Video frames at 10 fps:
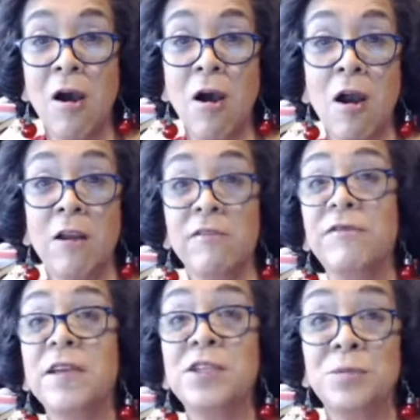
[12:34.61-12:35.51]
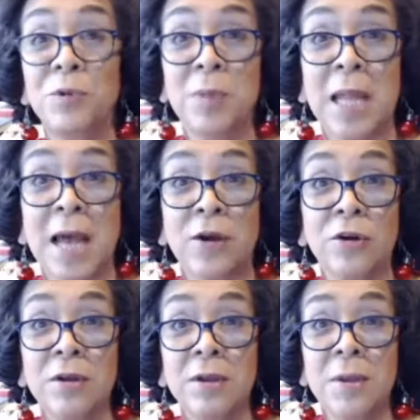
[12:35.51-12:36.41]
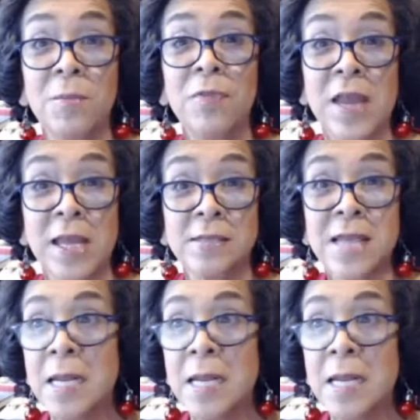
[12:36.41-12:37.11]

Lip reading: our vegetable platter things.